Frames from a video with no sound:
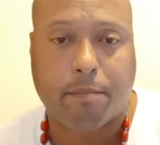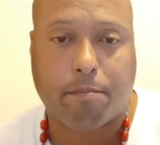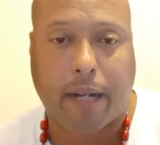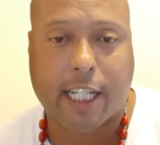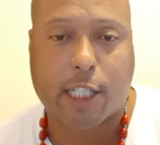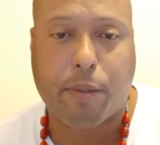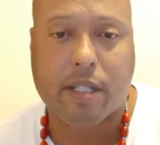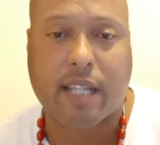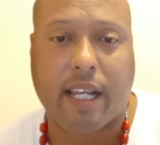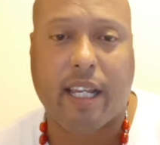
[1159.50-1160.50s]
Mike Smith
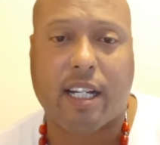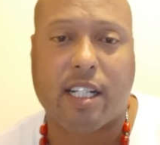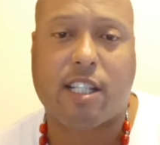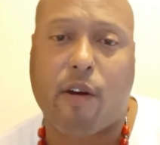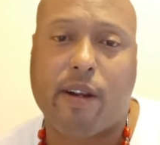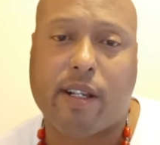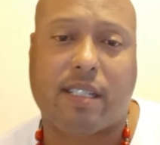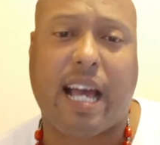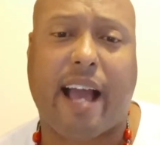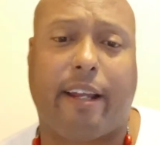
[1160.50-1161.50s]
said he in his 30s.
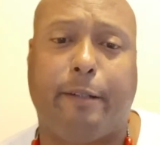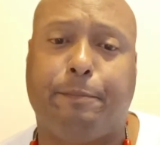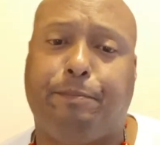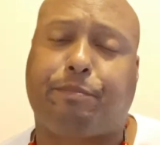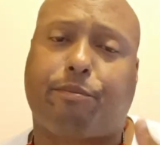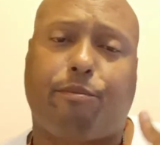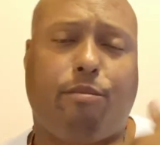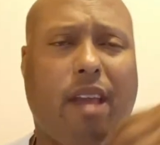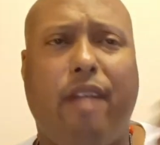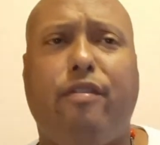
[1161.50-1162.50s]
Exactly.
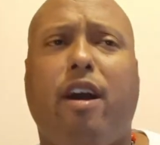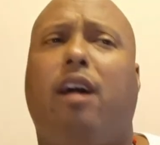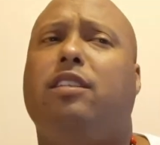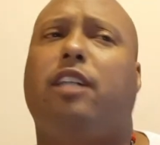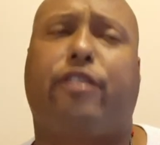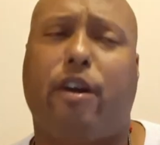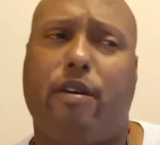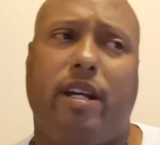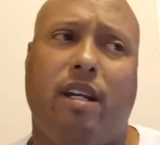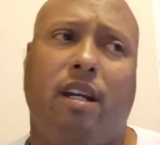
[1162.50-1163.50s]
If you're under
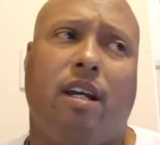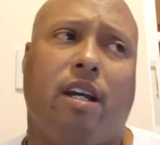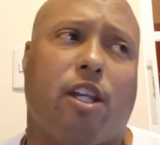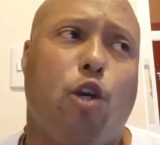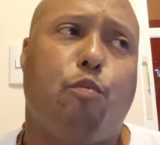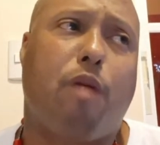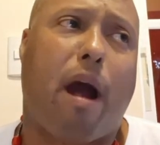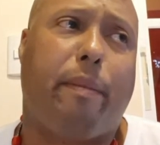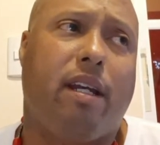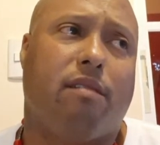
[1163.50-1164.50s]
30, you
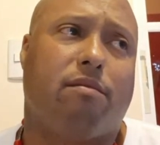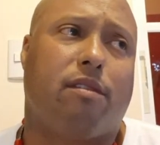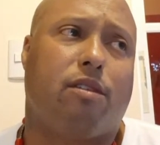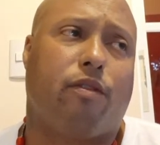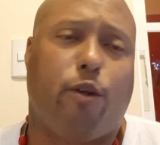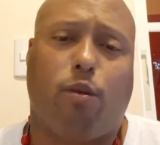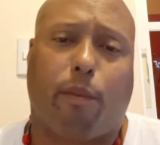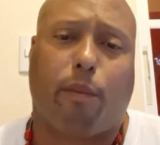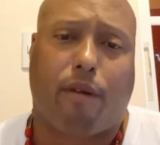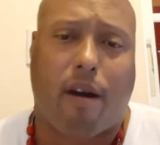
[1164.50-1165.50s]
probably view
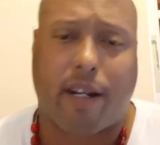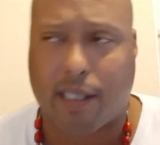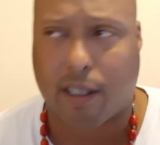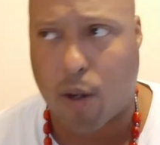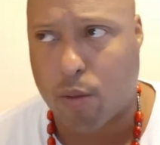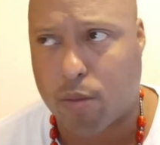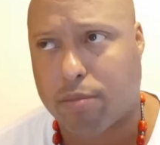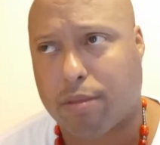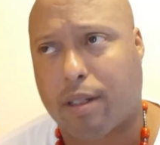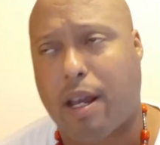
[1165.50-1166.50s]
LeBron as the GOAT,
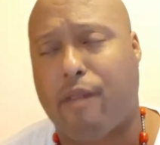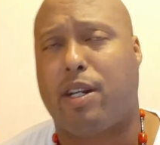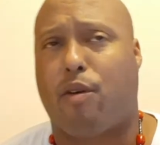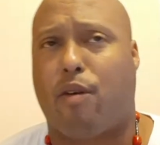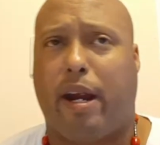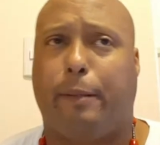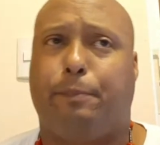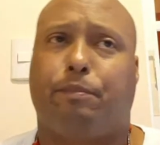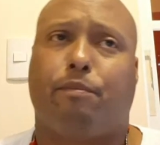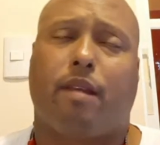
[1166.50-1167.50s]
Kevin Durant,
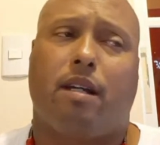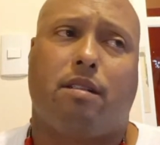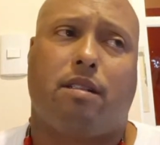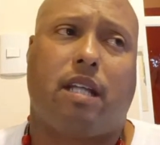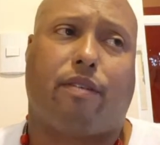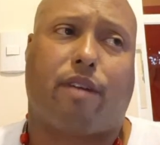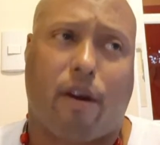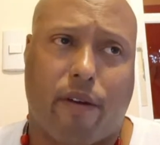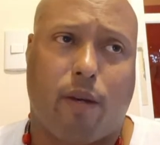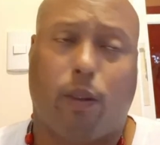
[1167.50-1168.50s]
Steph
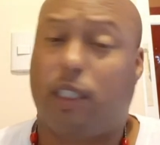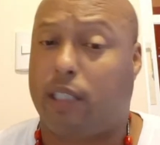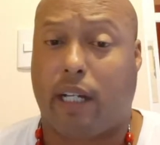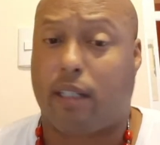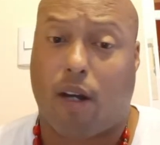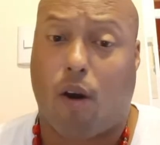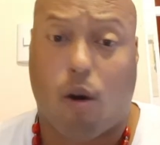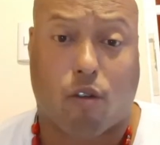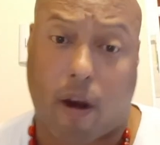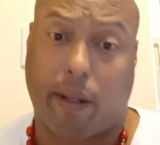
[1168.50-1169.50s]
Curry, which they're all
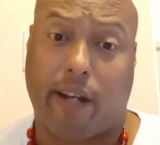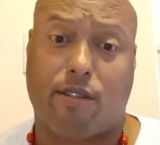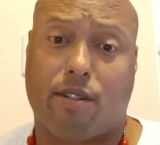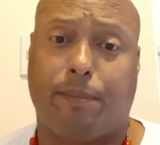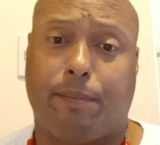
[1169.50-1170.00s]
great players.